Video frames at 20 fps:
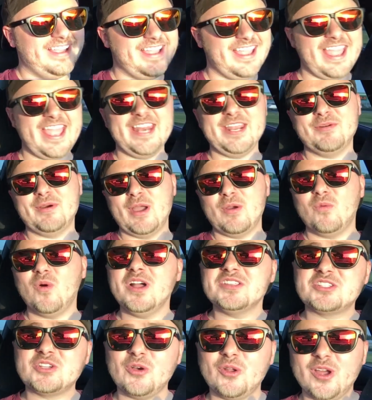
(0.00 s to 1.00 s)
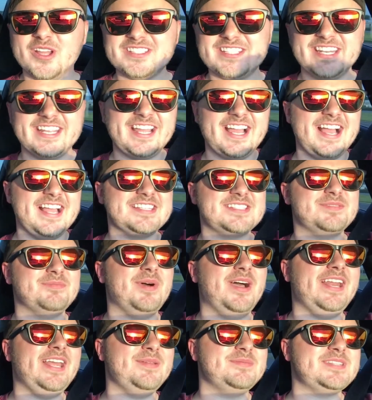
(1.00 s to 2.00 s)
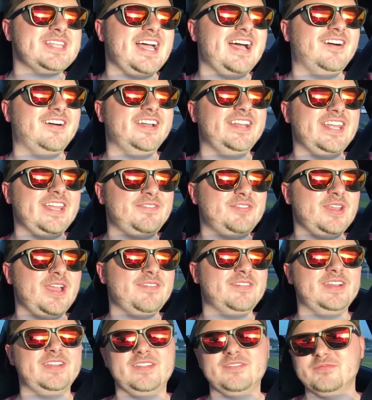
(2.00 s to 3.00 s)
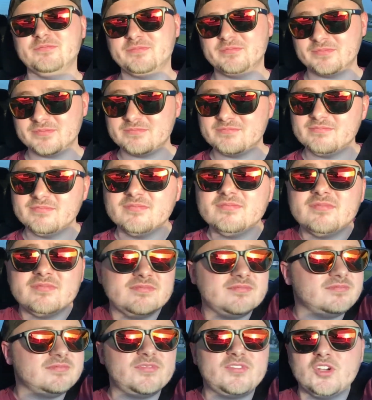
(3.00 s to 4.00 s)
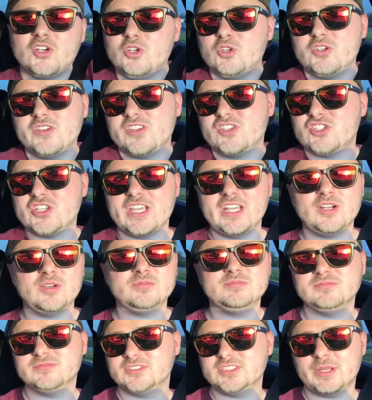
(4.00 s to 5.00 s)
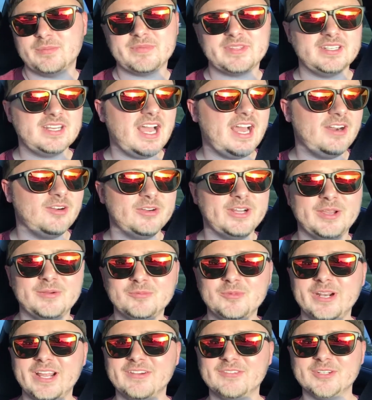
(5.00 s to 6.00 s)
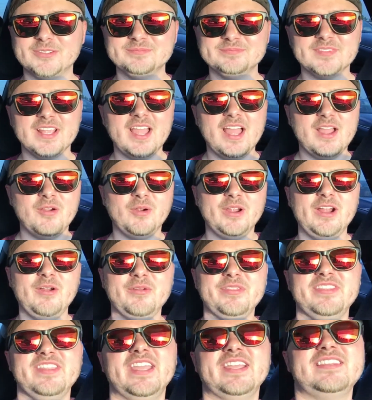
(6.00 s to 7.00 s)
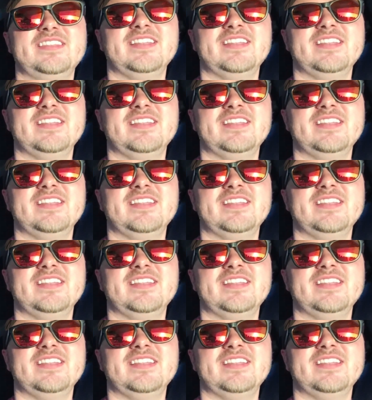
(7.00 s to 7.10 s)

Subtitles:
Anyway, what's going on today, guys? My name's Alan. If you're new to the channel, something, I don't know, whatever. We're here with Nick